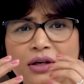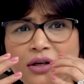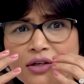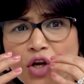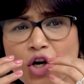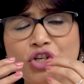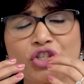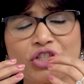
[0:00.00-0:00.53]

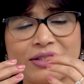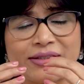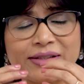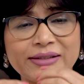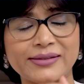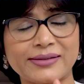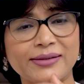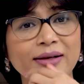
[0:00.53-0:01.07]
Not just
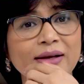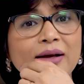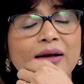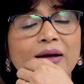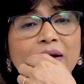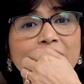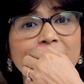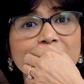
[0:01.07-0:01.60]
this,
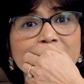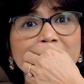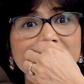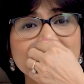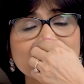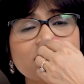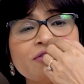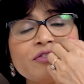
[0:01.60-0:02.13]
the
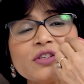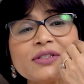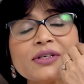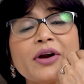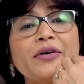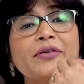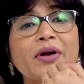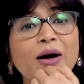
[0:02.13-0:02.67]
surface
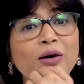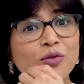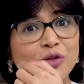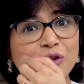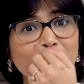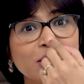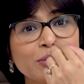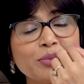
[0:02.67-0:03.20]

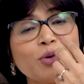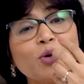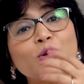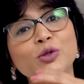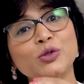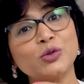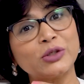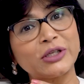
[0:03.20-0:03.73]
around the lip
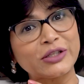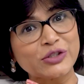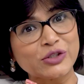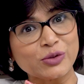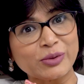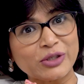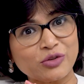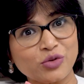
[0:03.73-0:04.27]
also needs
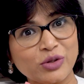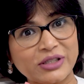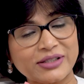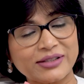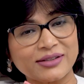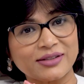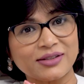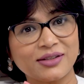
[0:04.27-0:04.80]
to be
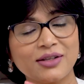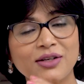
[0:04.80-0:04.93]
treated.